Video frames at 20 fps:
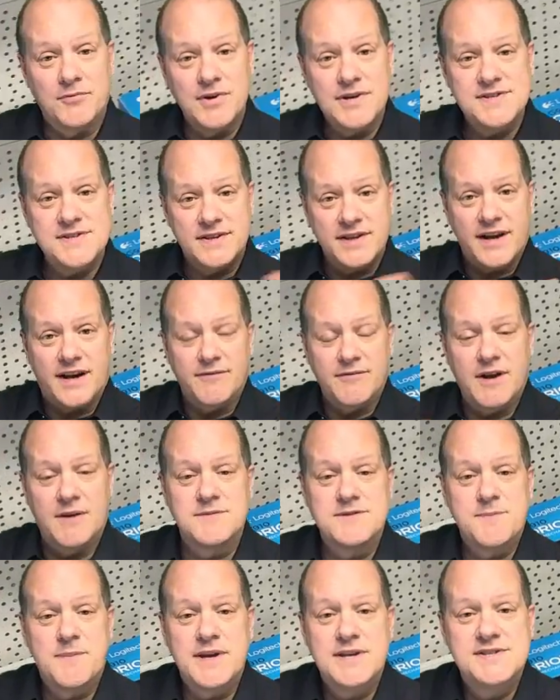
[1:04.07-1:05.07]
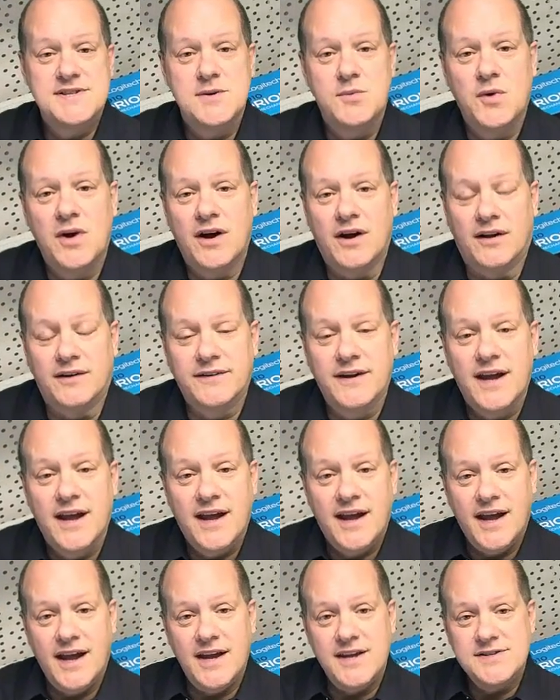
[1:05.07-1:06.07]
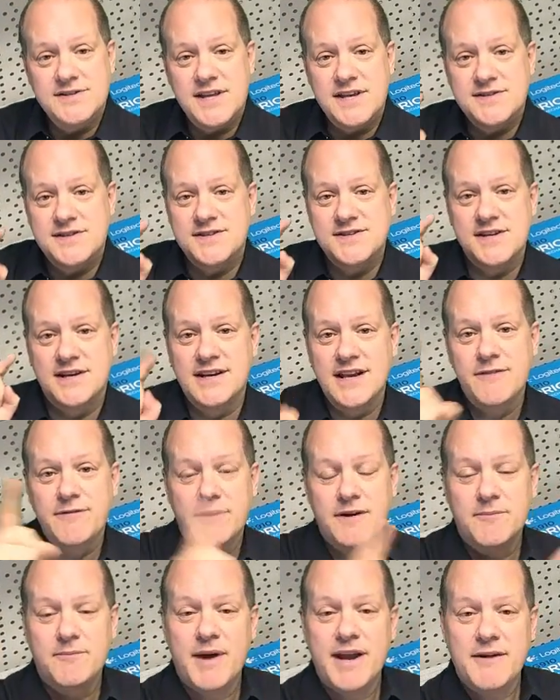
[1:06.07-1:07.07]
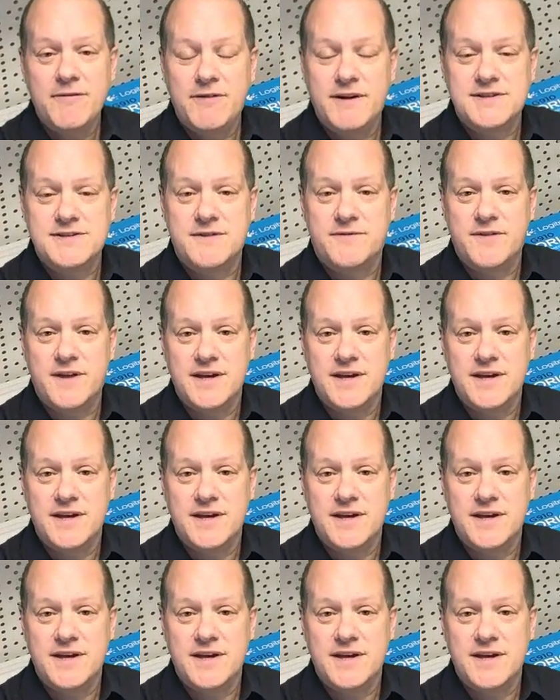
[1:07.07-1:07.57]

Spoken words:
the reason that I've come to PC World is there's a significant benefit of